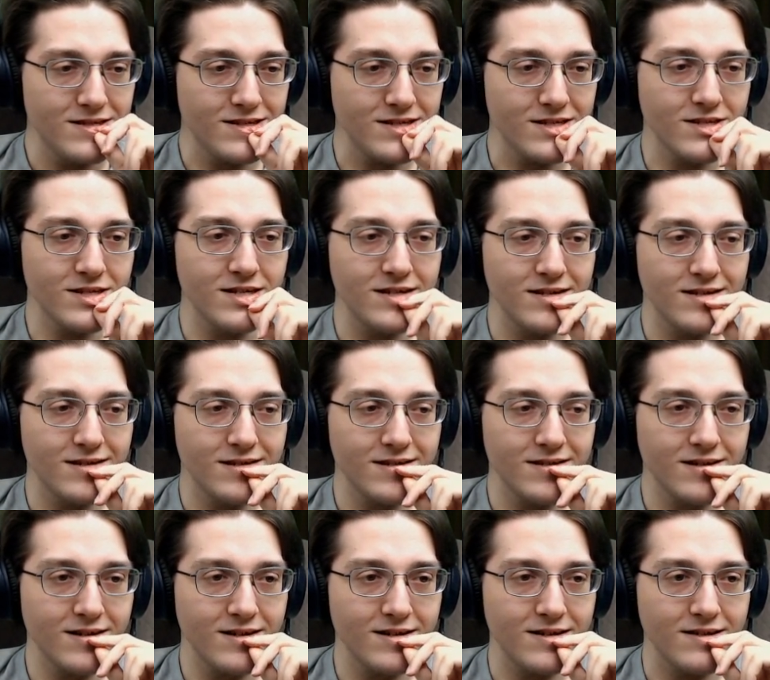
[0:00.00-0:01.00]
Just gonna
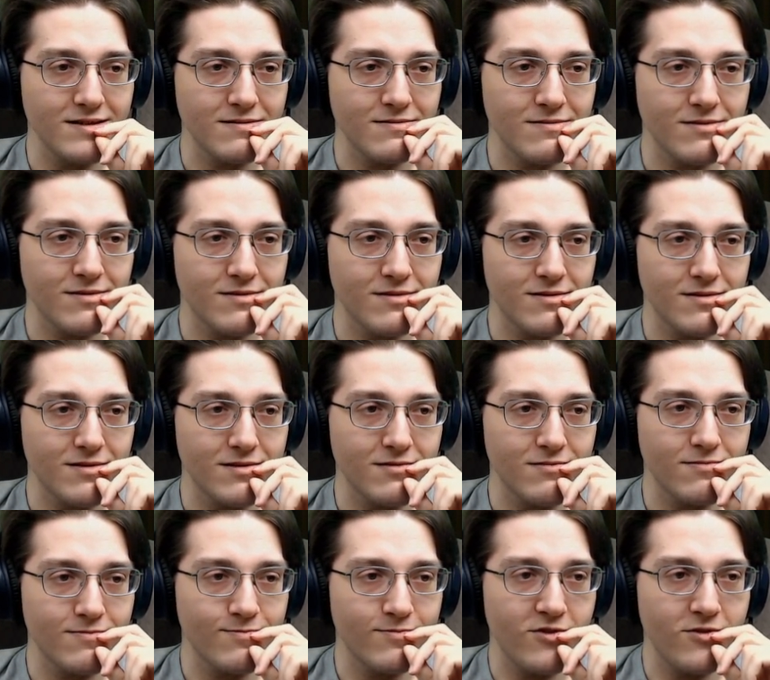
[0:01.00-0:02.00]
just gonna
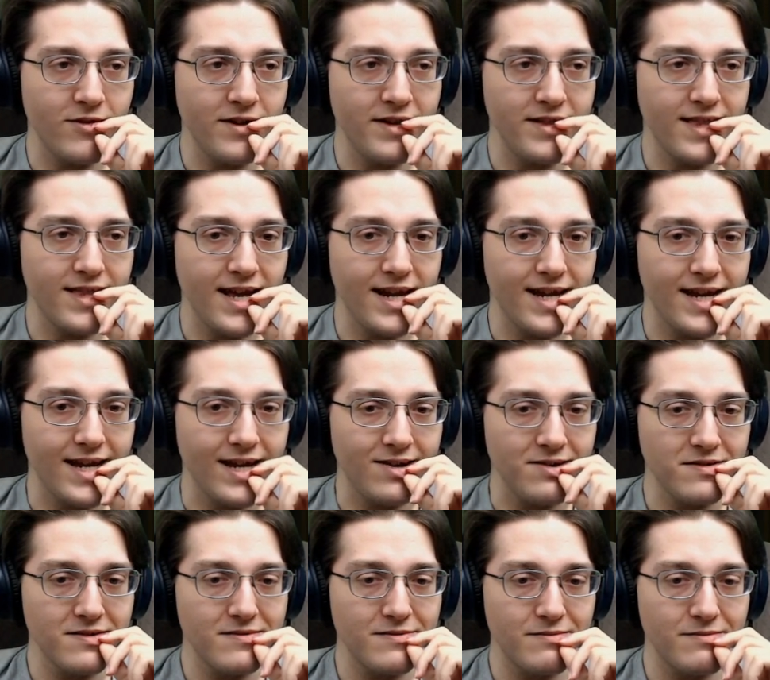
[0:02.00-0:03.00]
point that
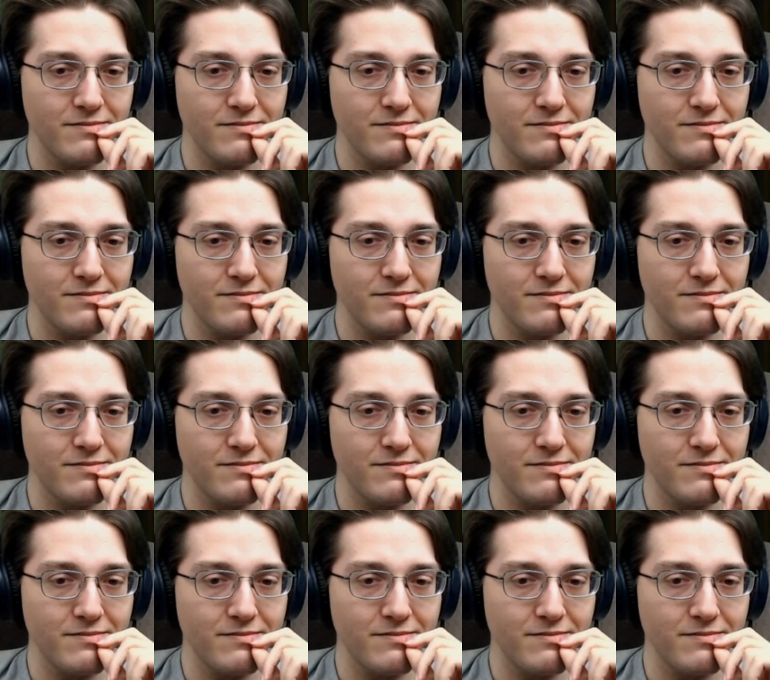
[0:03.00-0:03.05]
out